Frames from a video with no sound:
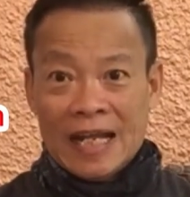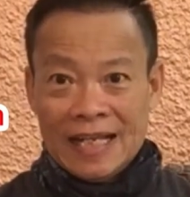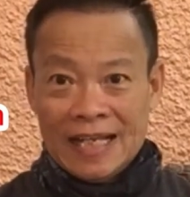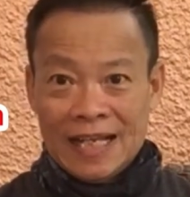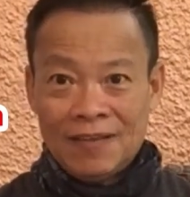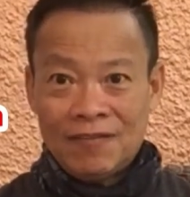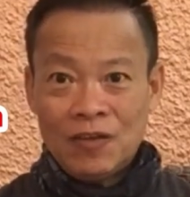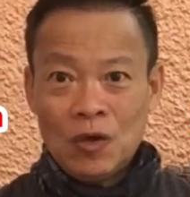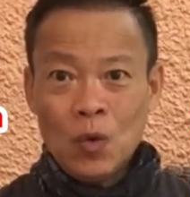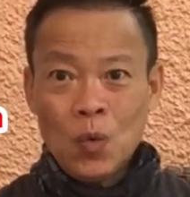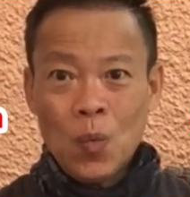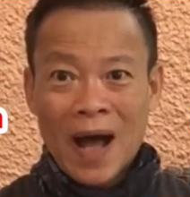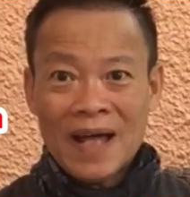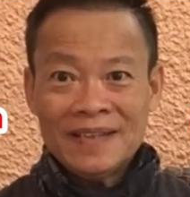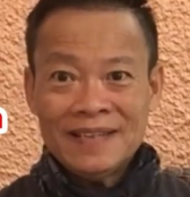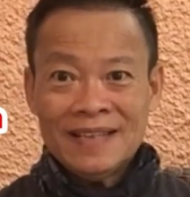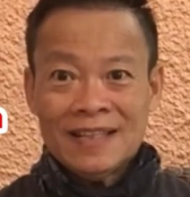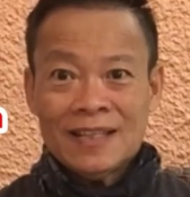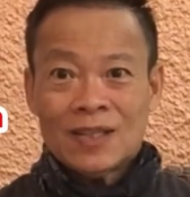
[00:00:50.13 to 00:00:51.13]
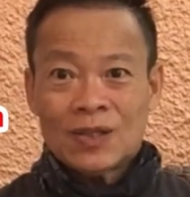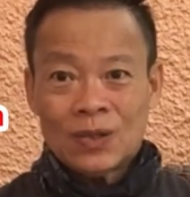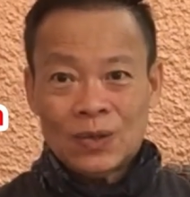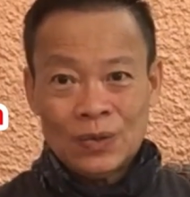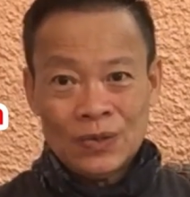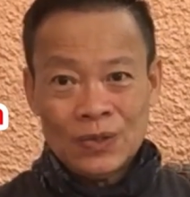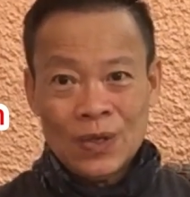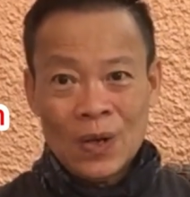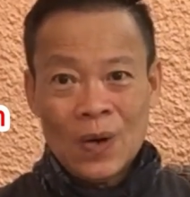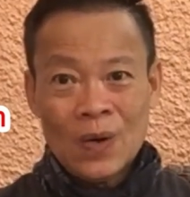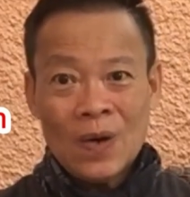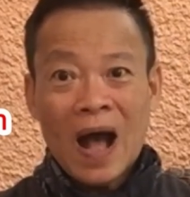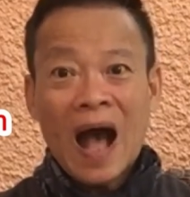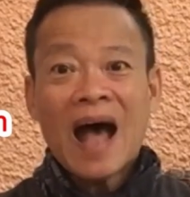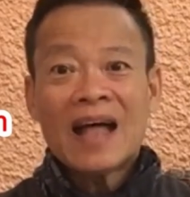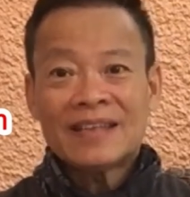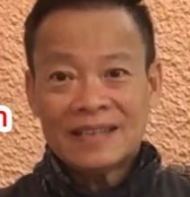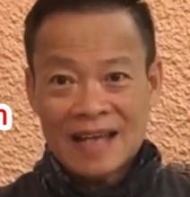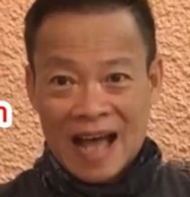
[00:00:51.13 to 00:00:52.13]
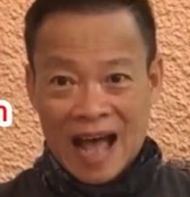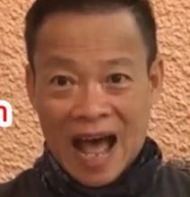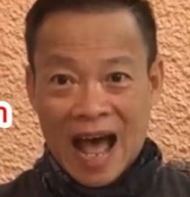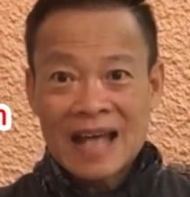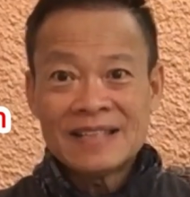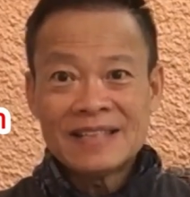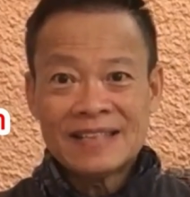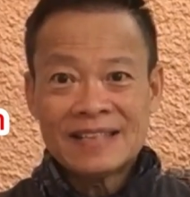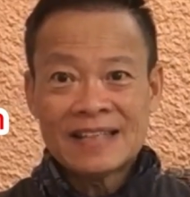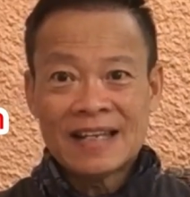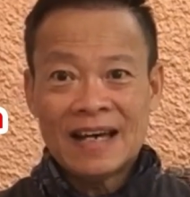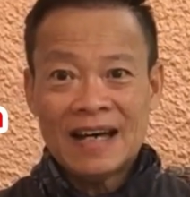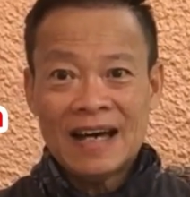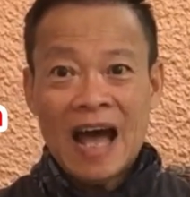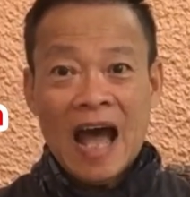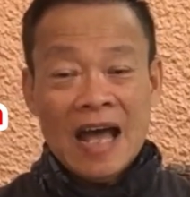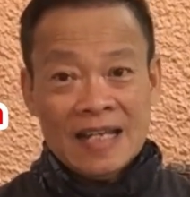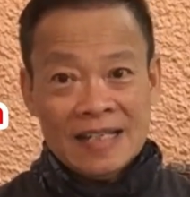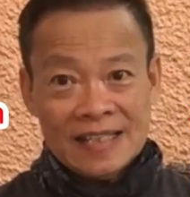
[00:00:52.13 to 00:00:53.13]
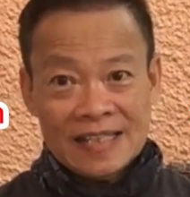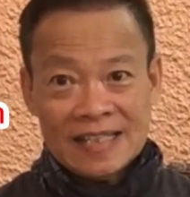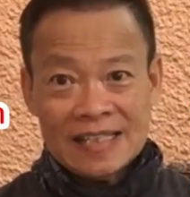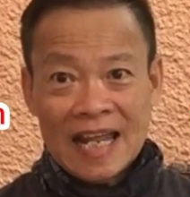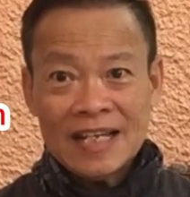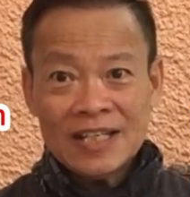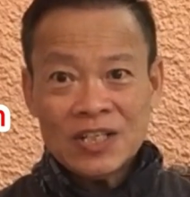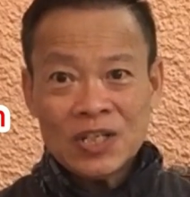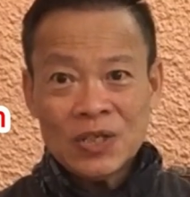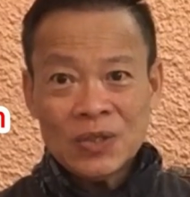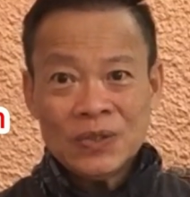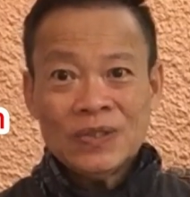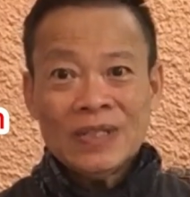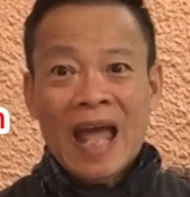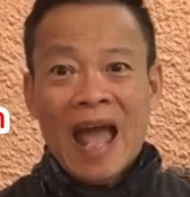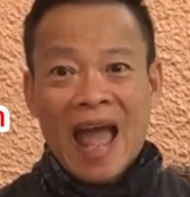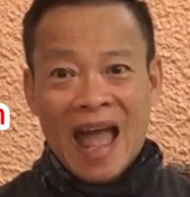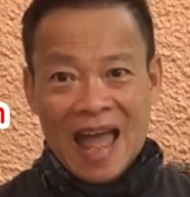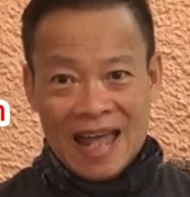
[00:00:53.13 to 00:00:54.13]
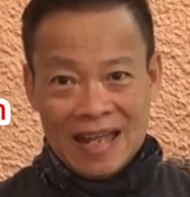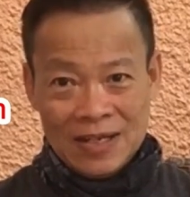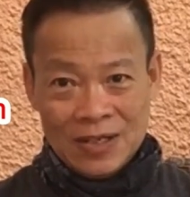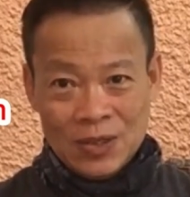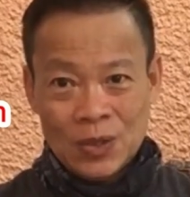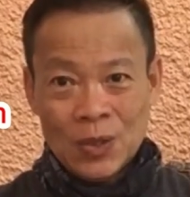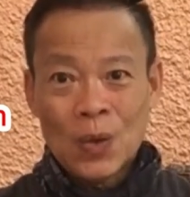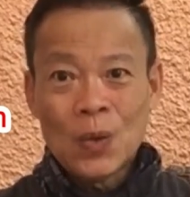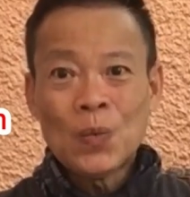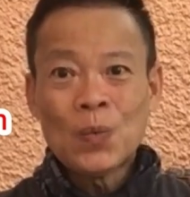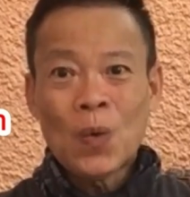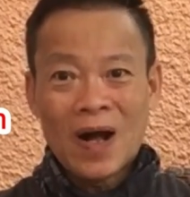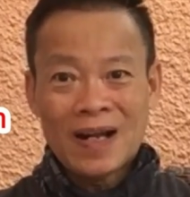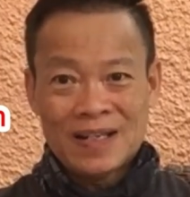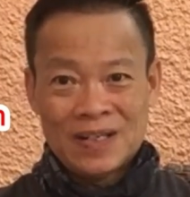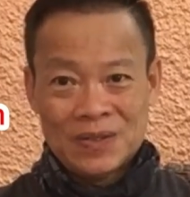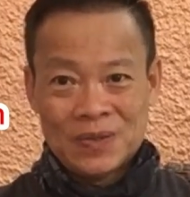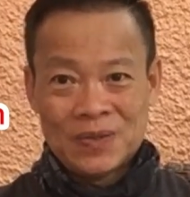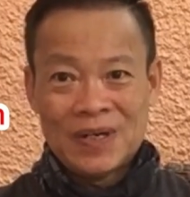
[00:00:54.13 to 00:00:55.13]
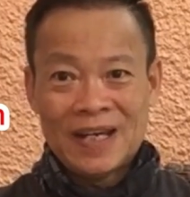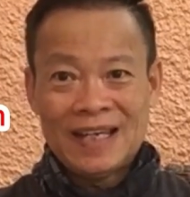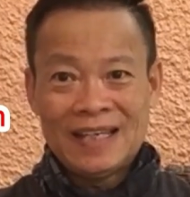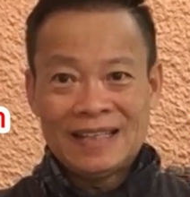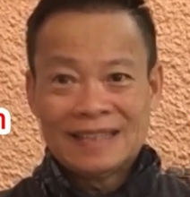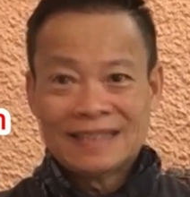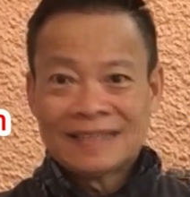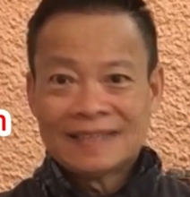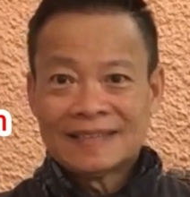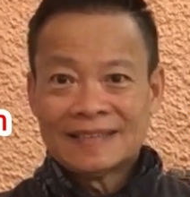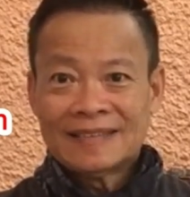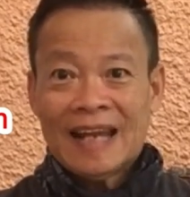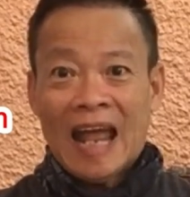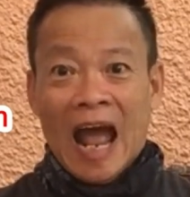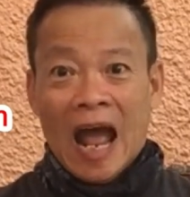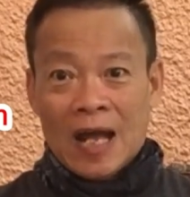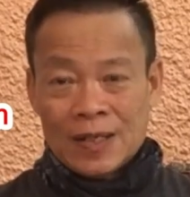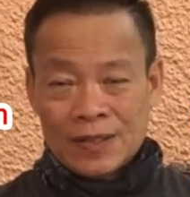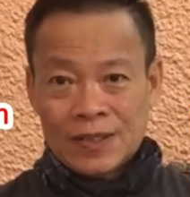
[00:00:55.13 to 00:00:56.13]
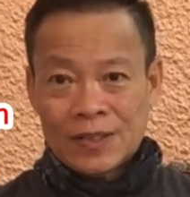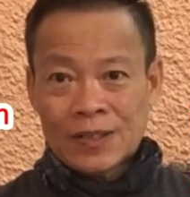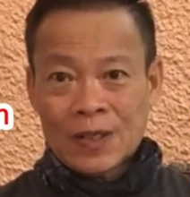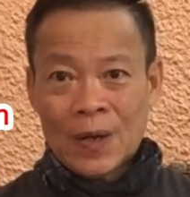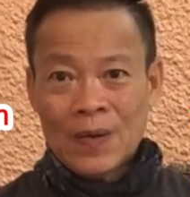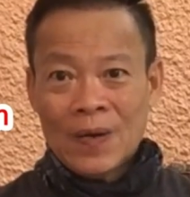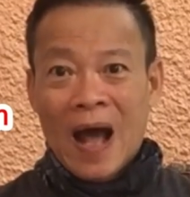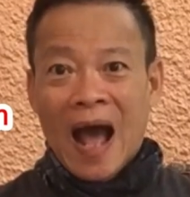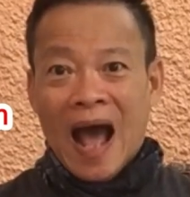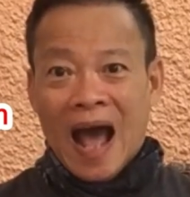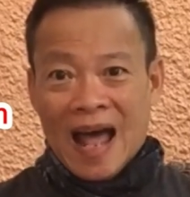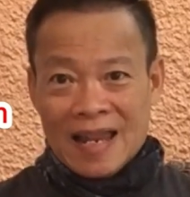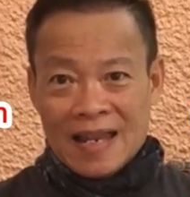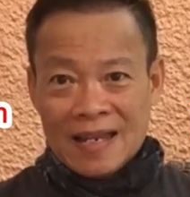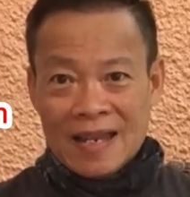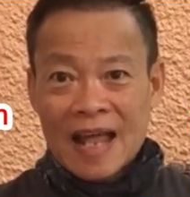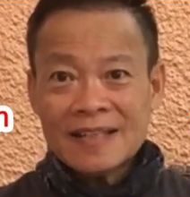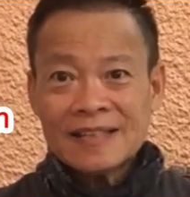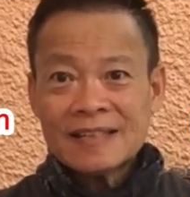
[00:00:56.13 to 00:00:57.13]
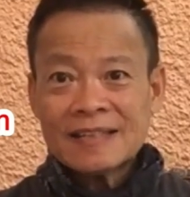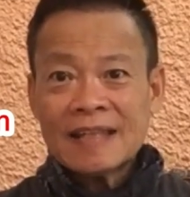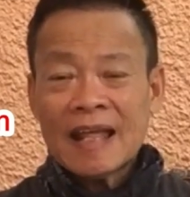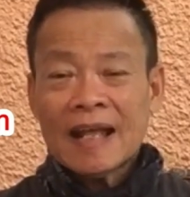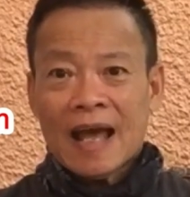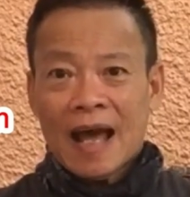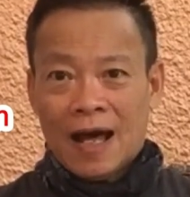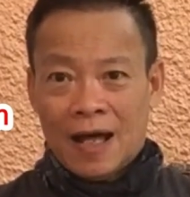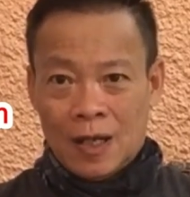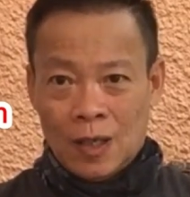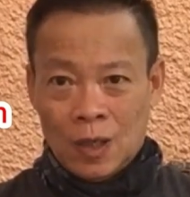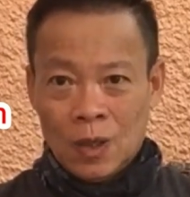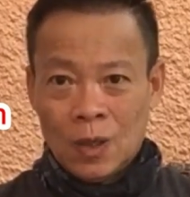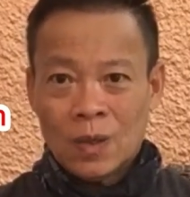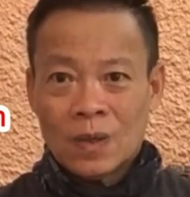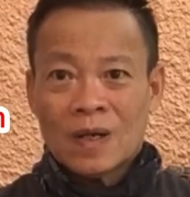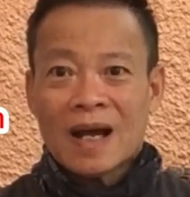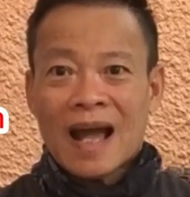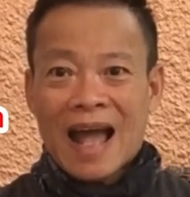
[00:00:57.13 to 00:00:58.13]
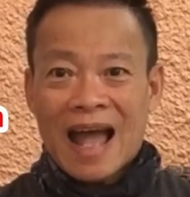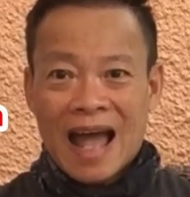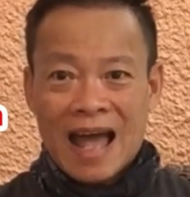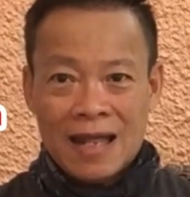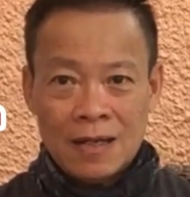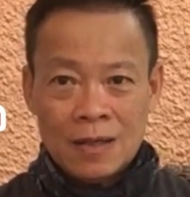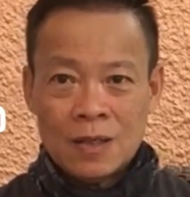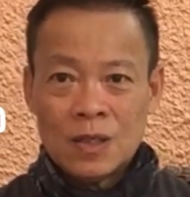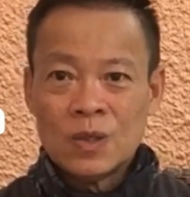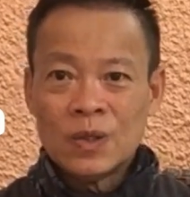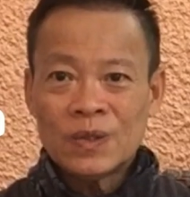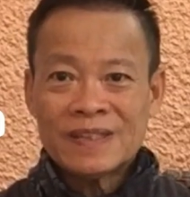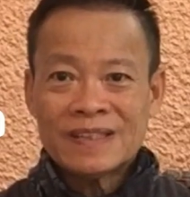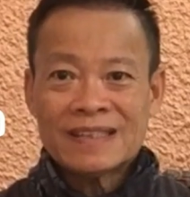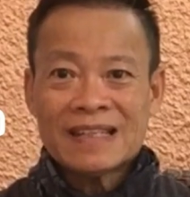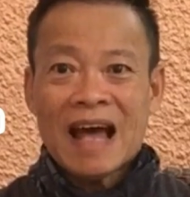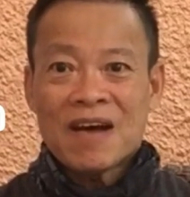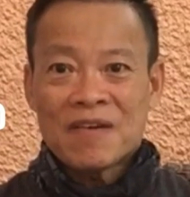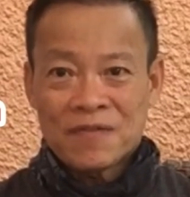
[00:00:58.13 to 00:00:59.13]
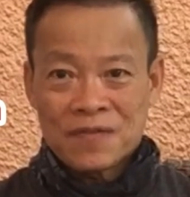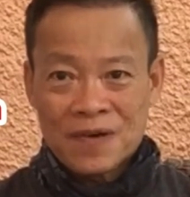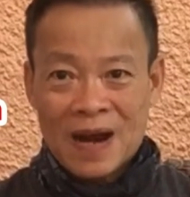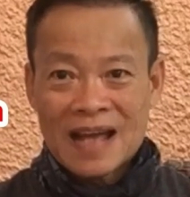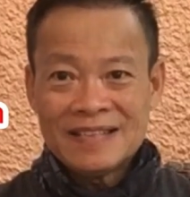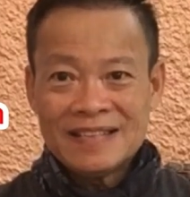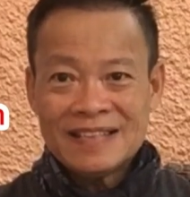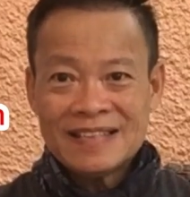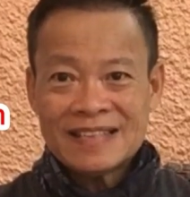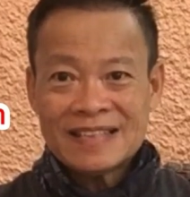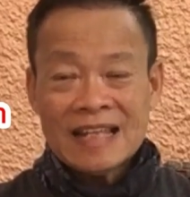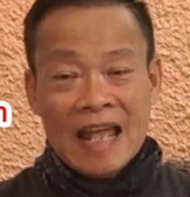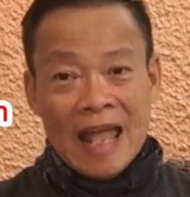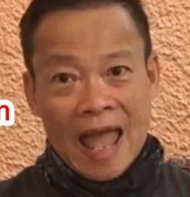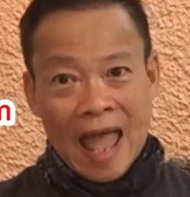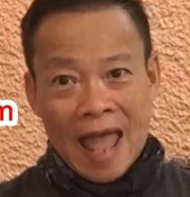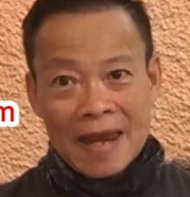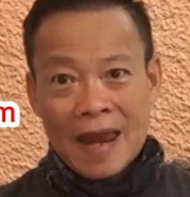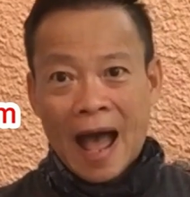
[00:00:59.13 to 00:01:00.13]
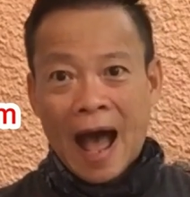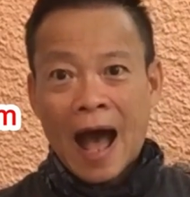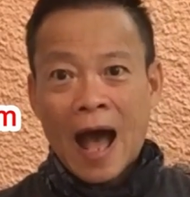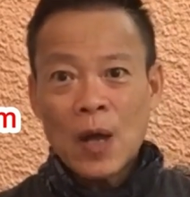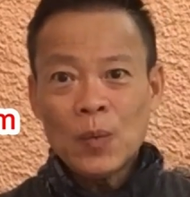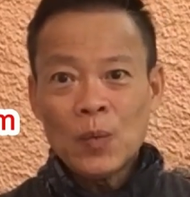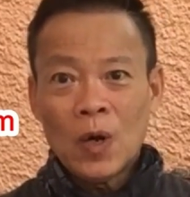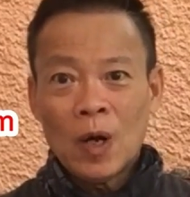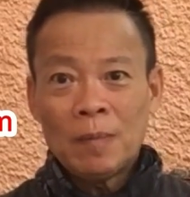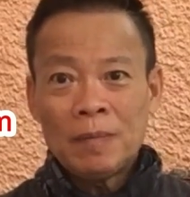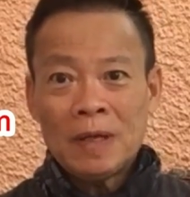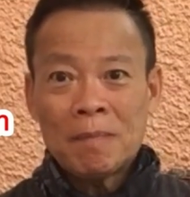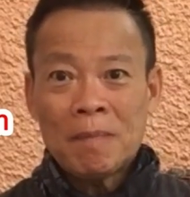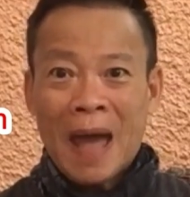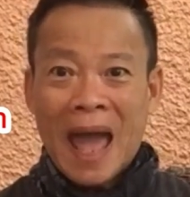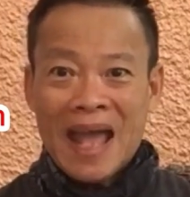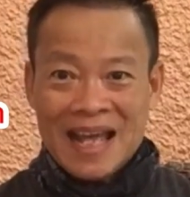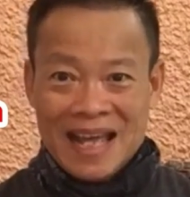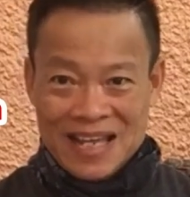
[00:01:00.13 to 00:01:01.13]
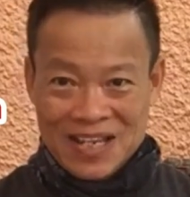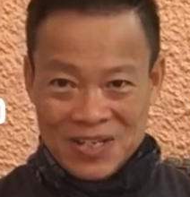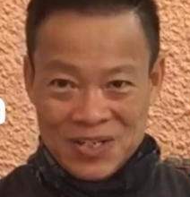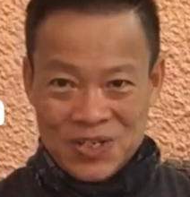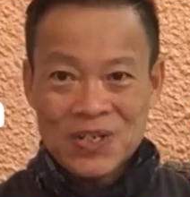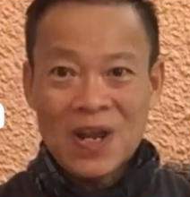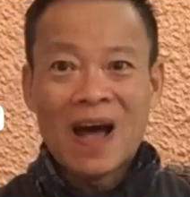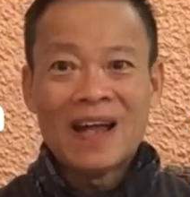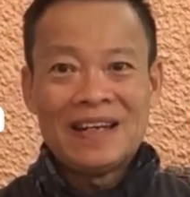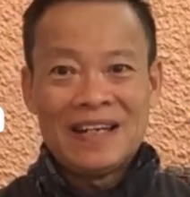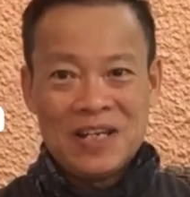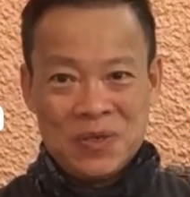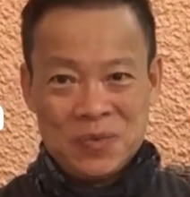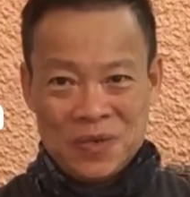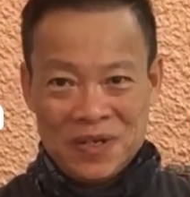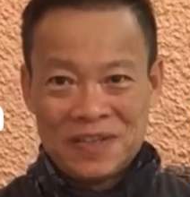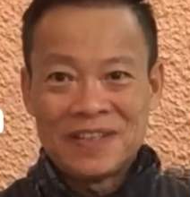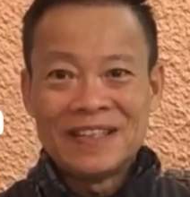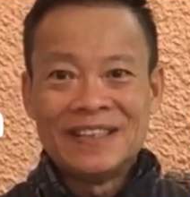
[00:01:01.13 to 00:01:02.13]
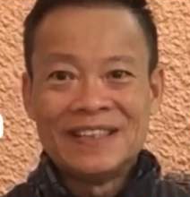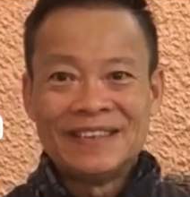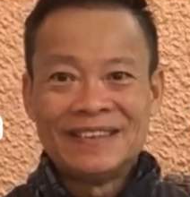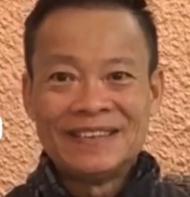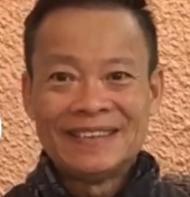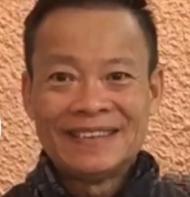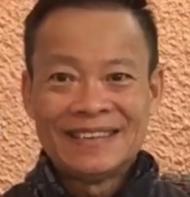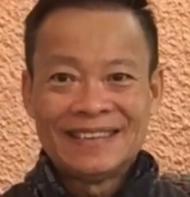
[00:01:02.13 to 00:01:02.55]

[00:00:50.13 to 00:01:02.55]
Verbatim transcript: If you want to know the answer, stay tuned and don't walk away. So let's take a look at Luke's France, and I will be back shortly with you.